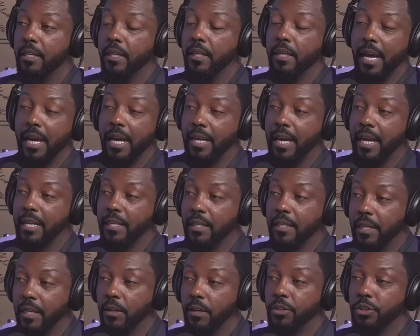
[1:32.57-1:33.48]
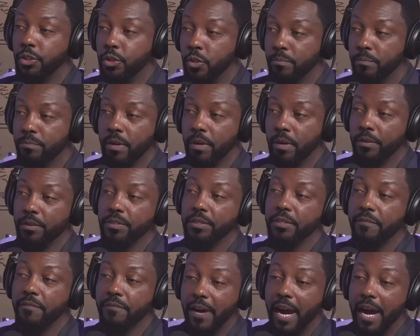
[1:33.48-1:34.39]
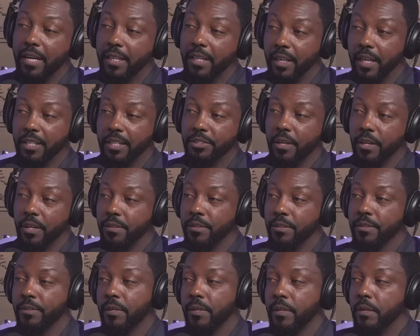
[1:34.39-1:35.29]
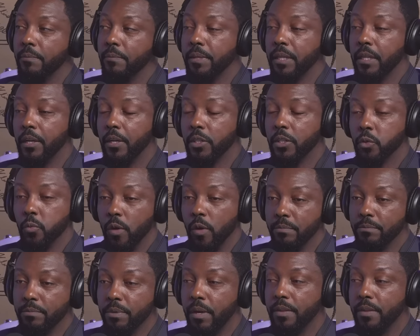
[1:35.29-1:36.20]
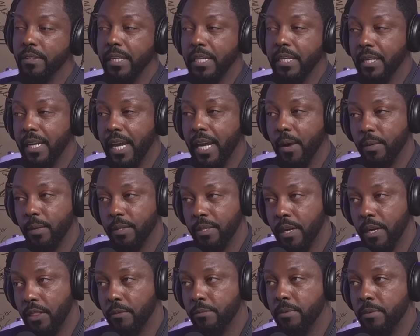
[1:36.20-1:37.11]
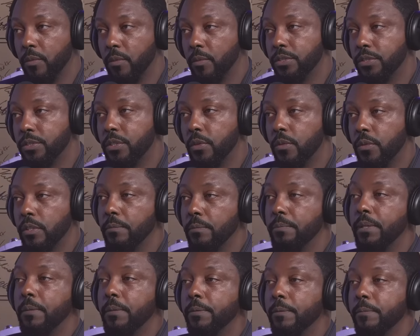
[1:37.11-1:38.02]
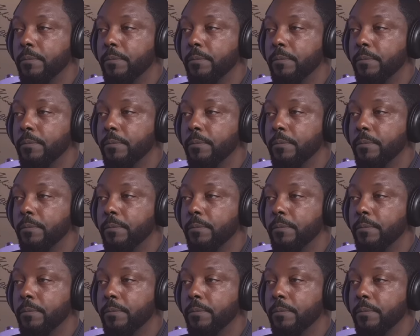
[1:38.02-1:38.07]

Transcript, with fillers: and Enlil, two brothers fighting each other because one brother didn't like what the other brother was doing to people.